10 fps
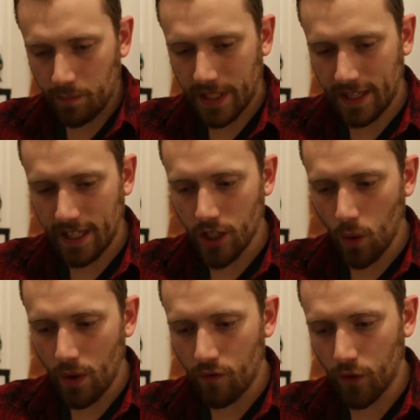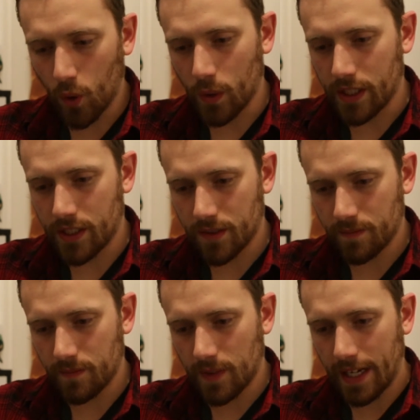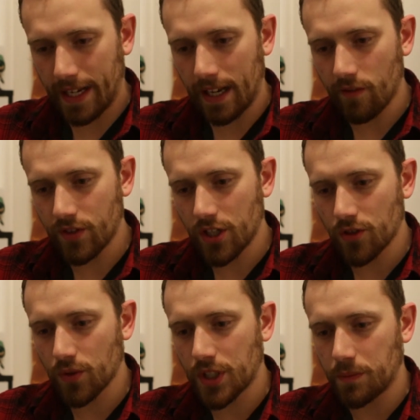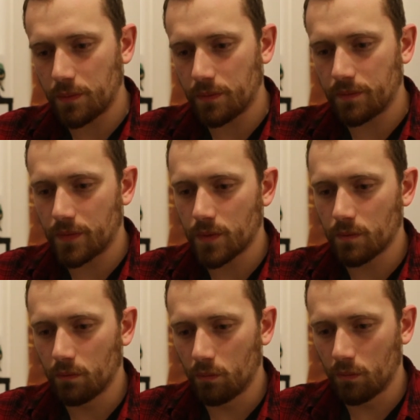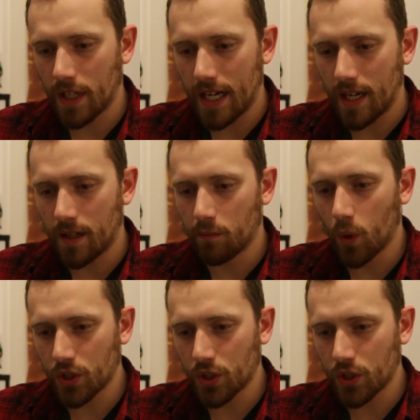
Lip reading: But I think going forward, I'd love to do some more